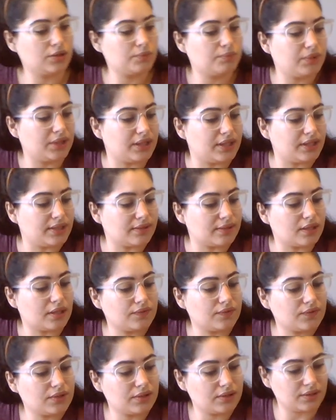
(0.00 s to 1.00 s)
Let's put this
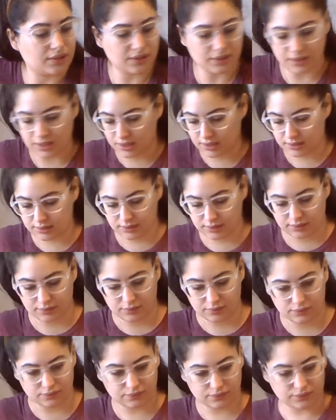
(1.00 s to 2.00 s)
off to the side since
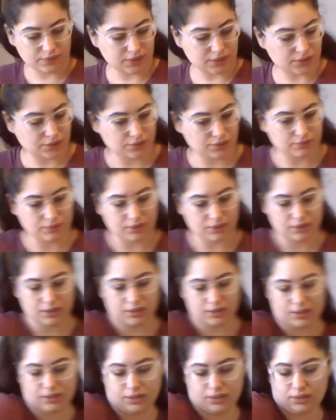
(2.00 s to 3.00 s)
we're finished with
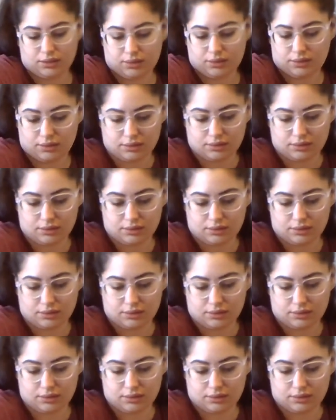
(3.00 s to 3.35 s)
it.